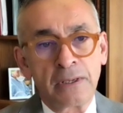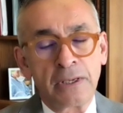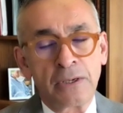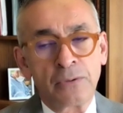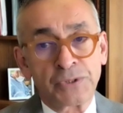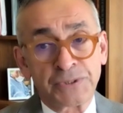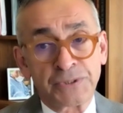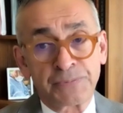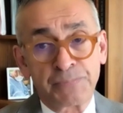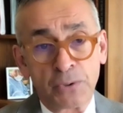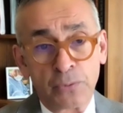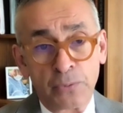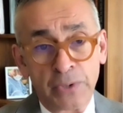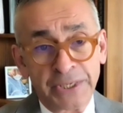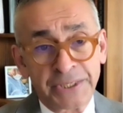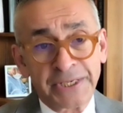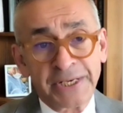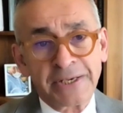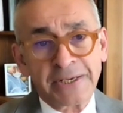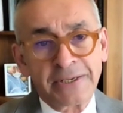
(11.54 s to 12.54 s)
He was
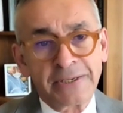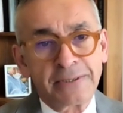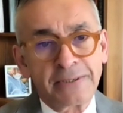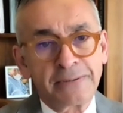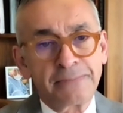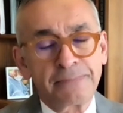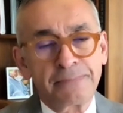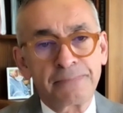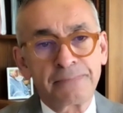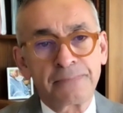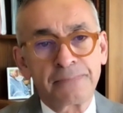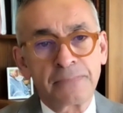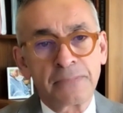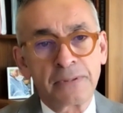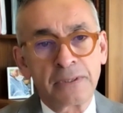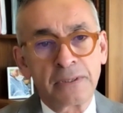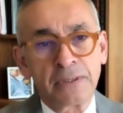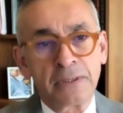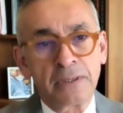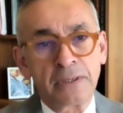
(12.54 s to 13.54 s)
poetic.
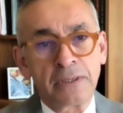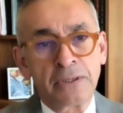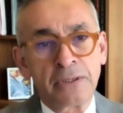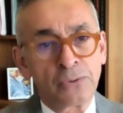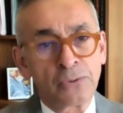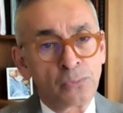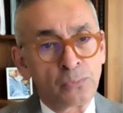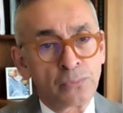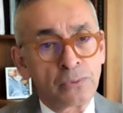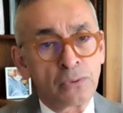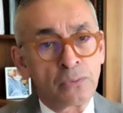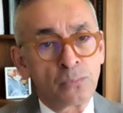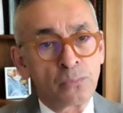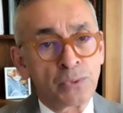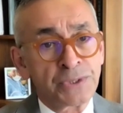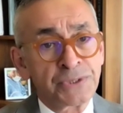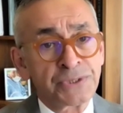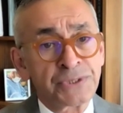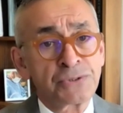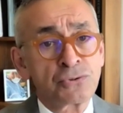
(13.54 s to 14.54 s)
He
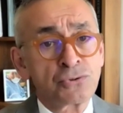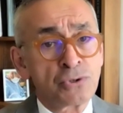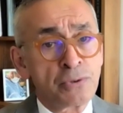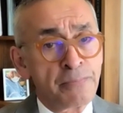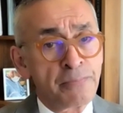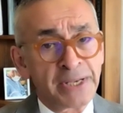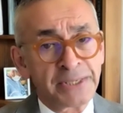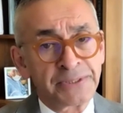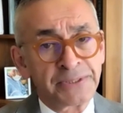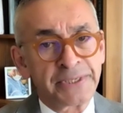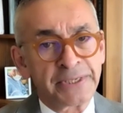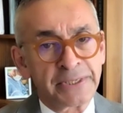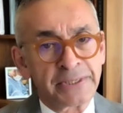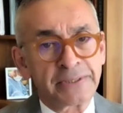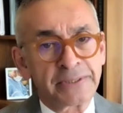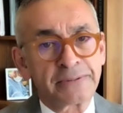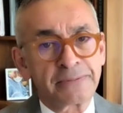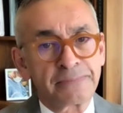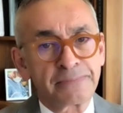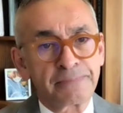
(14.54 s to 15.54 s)
was
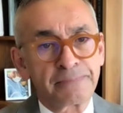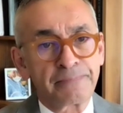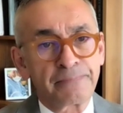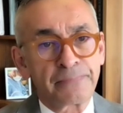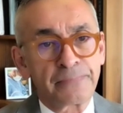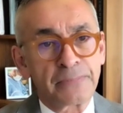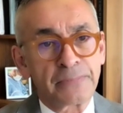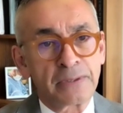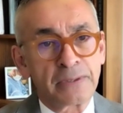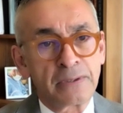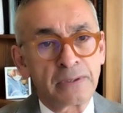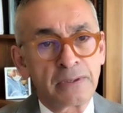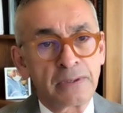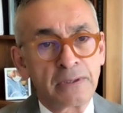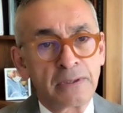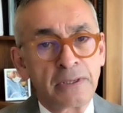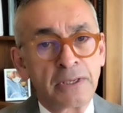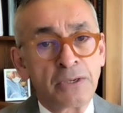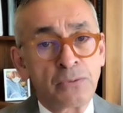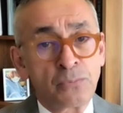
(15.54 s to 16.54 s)
romantic.
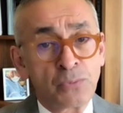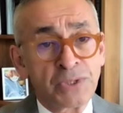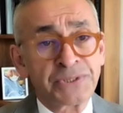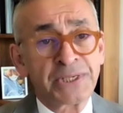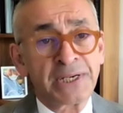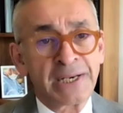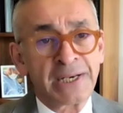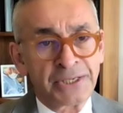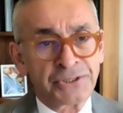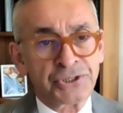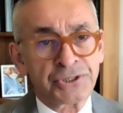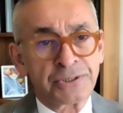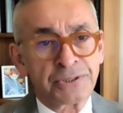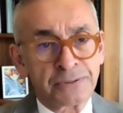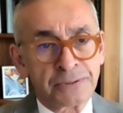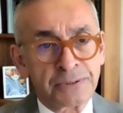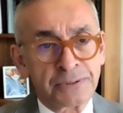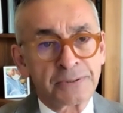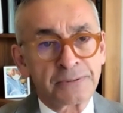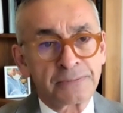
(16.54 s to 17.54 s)
He was a
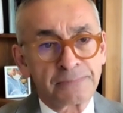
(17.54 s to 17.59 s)
legend.